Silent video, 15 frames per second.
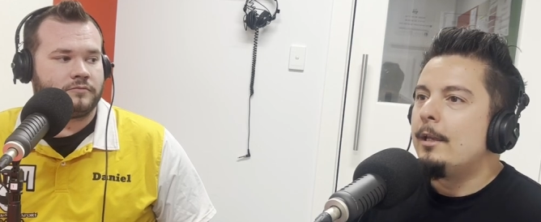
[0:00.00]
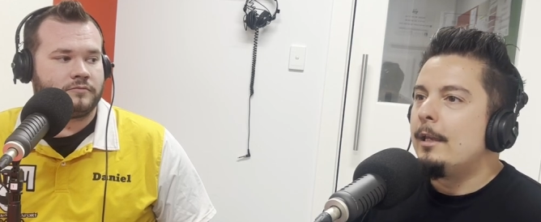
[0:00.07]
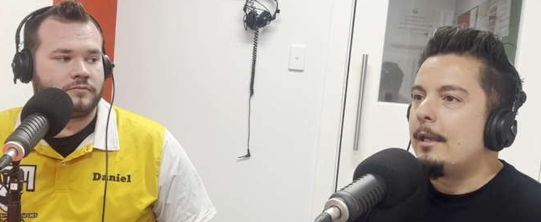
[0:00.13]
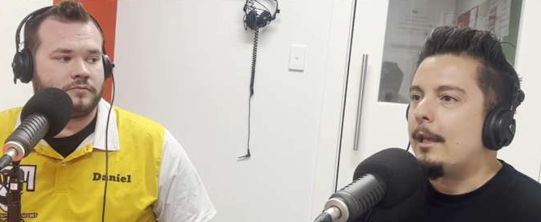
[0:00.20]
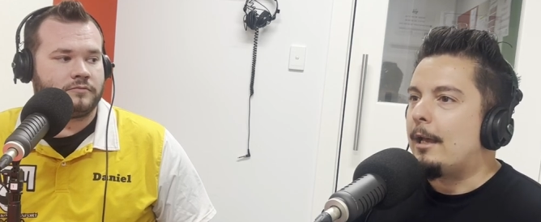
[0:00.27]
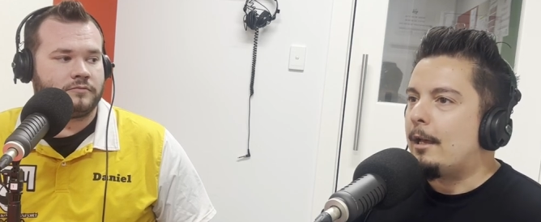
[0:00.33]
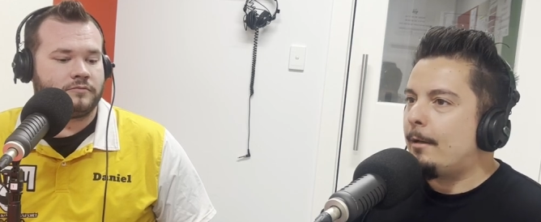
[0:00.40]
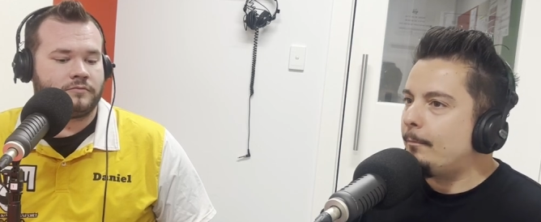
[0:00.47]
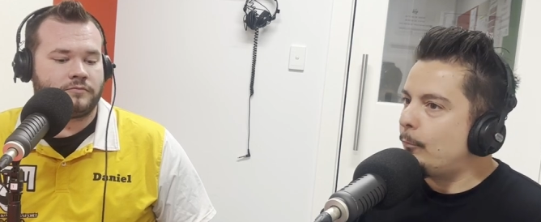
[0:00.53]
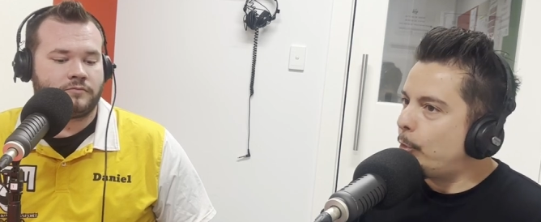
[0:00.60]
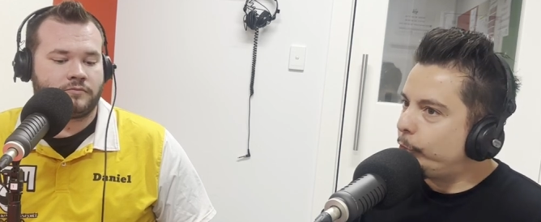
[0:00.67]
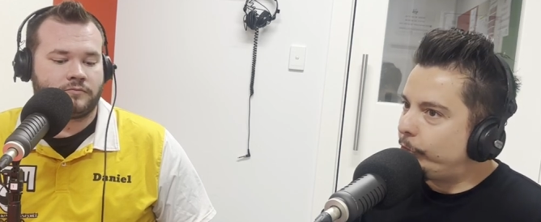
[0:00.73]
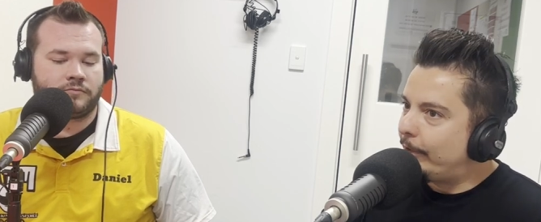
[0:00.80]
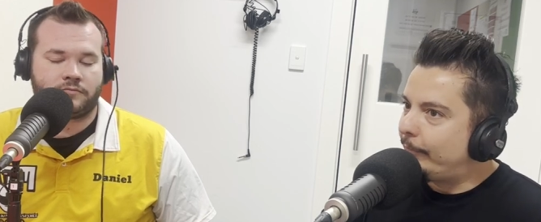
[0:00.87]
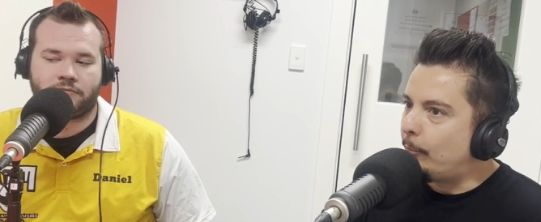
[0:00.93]
Speaker 1: Um, watch
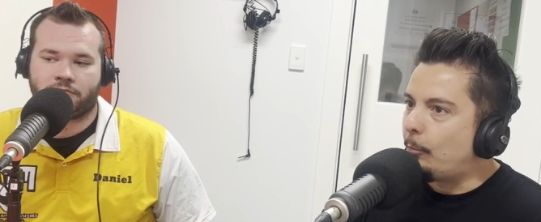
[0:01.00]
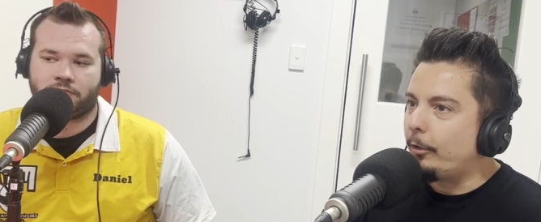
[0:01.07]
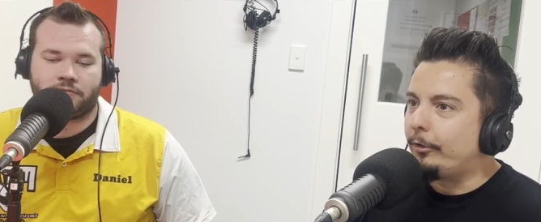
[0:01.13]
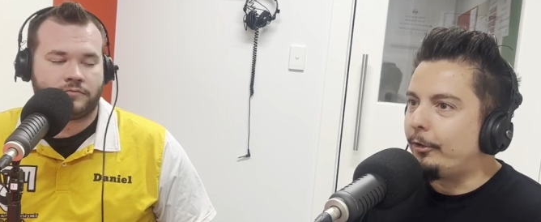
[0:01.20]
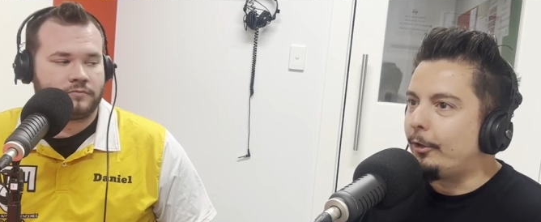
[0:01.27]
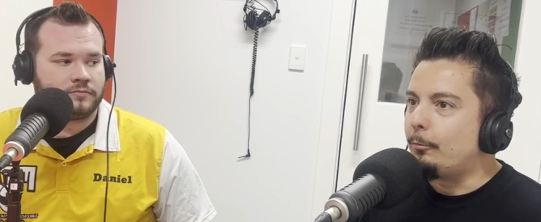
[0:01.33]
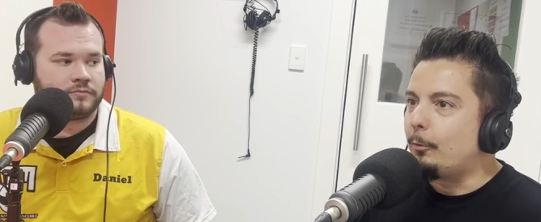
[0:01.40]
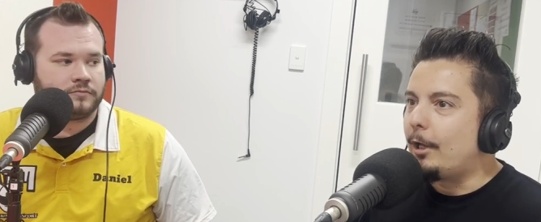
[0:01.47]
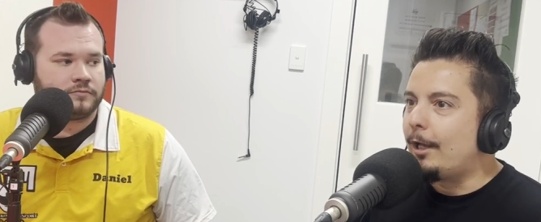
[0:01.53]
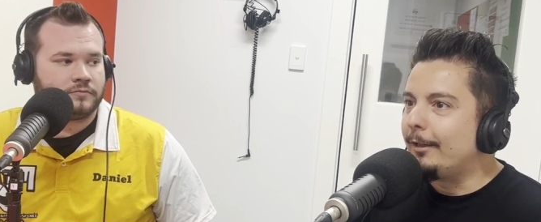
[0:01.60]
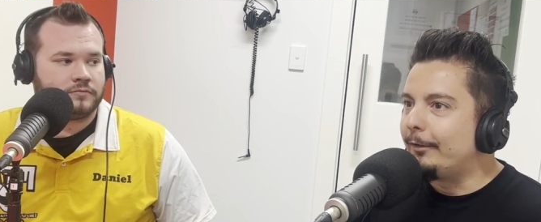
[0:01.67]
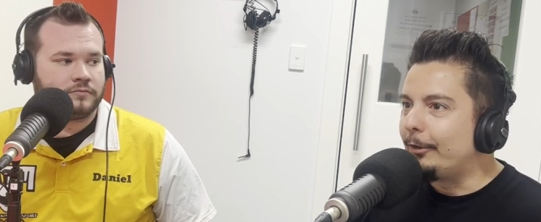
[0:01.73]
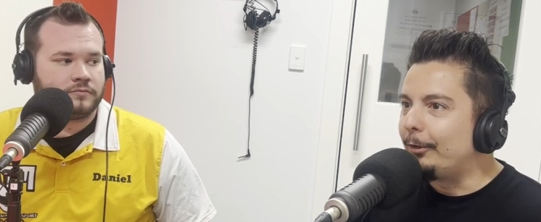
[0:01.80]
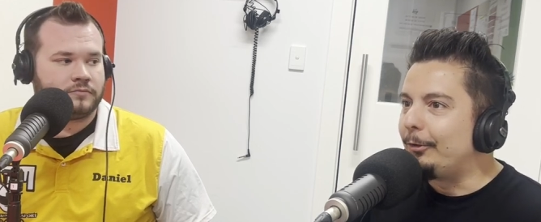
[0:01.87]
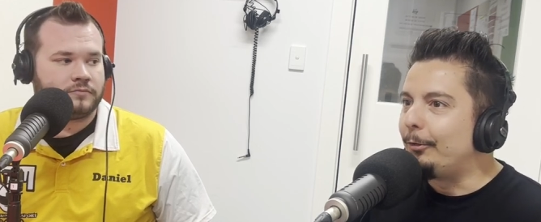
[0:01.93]
out for one, turn one,
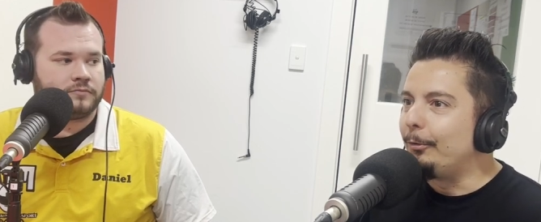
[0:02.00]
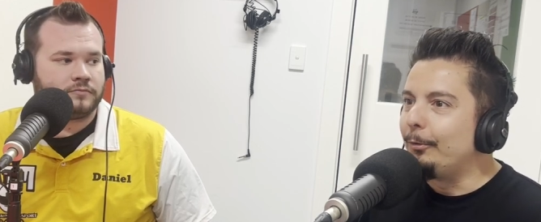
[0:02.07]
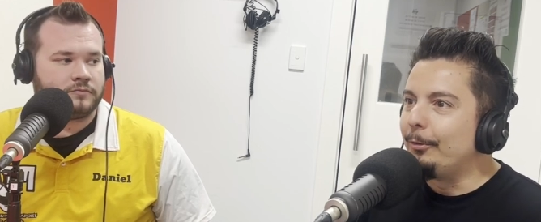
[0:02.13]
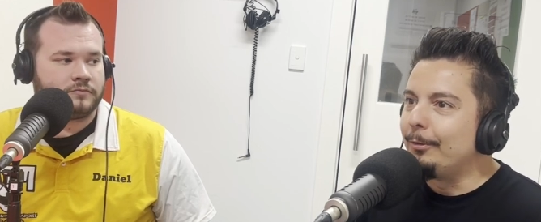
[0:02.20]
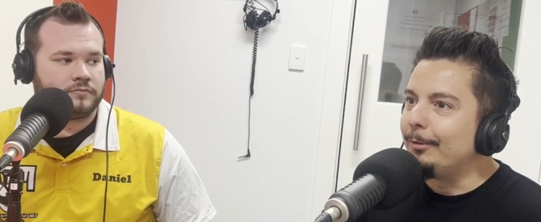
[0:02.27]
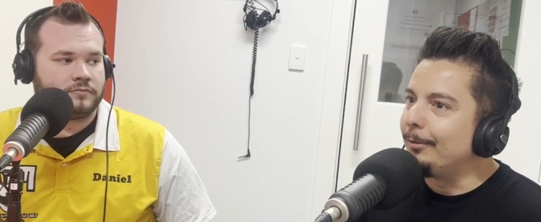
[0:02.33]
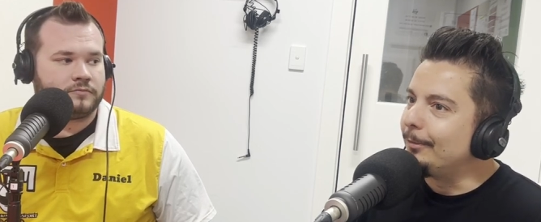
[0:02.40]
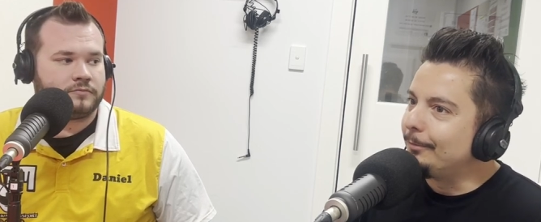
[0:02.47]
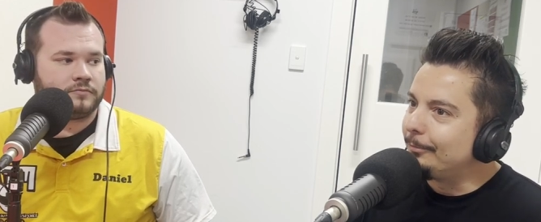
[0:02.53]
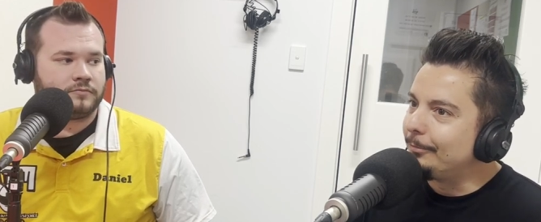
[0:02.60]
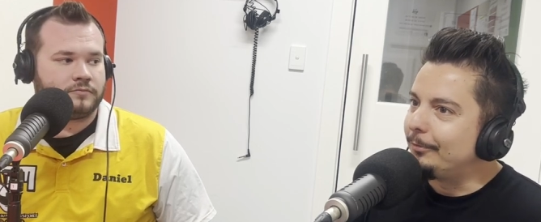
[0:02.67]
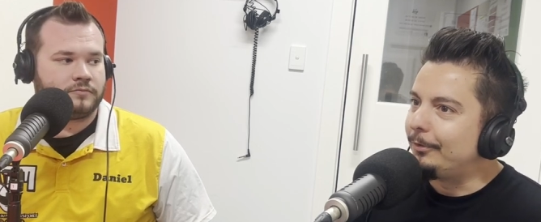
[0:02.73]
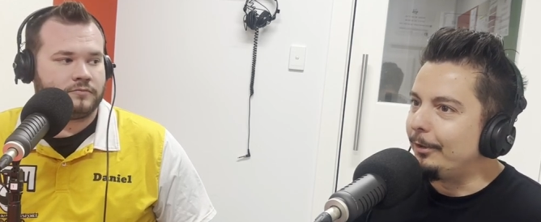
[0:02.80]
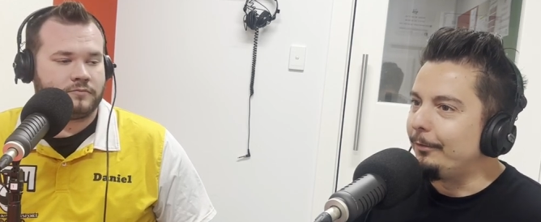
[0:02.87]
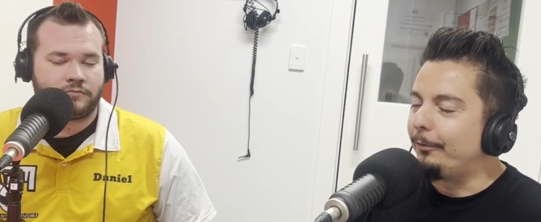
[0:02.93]
turn two. Will
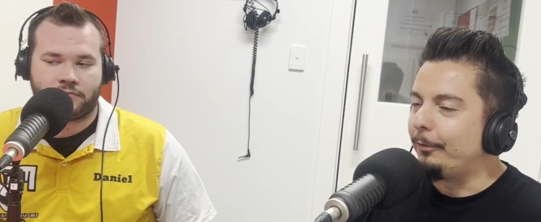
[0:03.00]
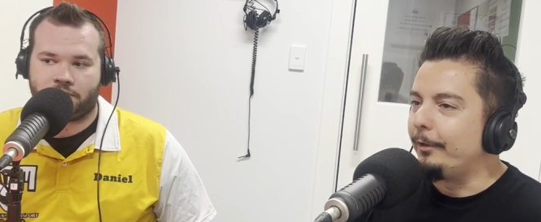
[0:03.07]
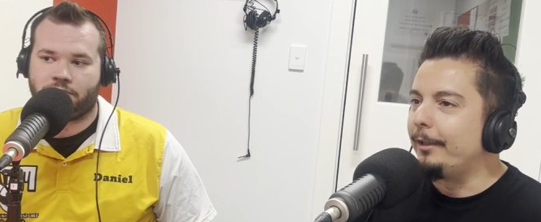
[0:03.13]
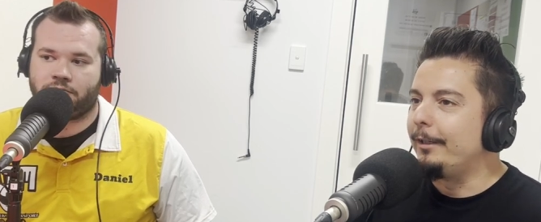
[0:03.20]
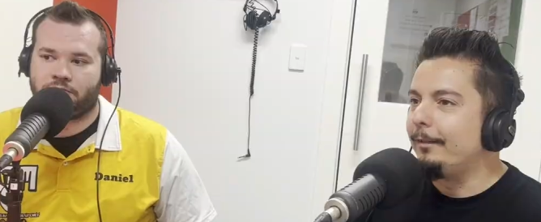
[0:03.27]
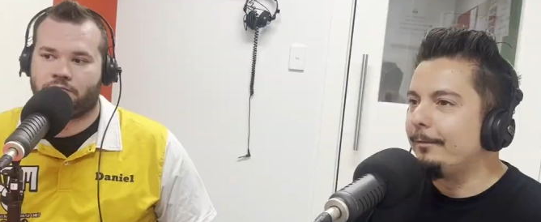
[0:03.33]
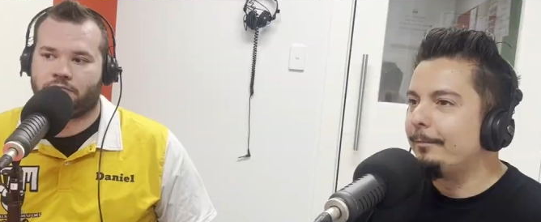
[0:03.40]
just needs three. to do.